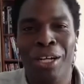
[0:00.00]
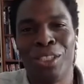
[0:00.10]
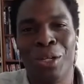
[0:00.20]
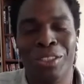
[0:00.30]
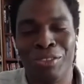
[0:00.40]
So
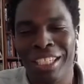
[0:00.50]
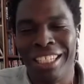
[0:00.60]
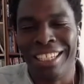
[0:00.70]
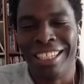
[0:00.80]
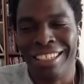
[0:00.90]
it's a
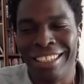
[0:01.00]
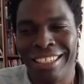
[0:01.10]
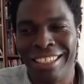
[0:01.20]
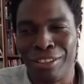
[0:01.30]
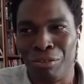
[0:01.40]

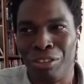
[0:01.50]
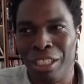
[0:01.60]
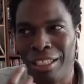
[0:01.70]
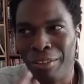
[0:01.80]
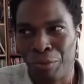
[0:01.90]

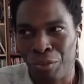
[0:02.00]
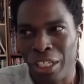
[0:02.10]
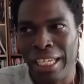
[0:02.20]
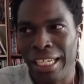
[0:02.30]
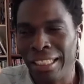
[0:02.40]
really
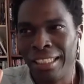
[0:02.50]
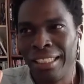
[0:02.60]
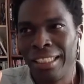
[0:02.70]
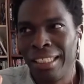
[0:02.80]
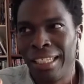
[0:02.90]
freeing
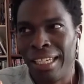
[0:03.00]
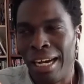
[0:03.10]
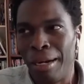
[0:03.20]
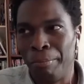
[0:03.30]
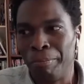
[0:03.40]

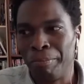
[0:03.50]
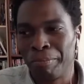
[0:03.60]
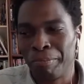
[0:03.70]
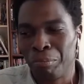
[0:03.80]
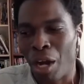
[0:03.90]
part
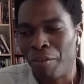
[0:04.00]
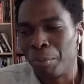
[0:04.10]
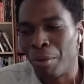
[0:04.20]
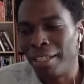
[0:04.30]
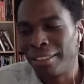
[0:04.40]
of the
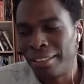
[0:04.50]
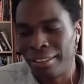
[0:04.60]
process.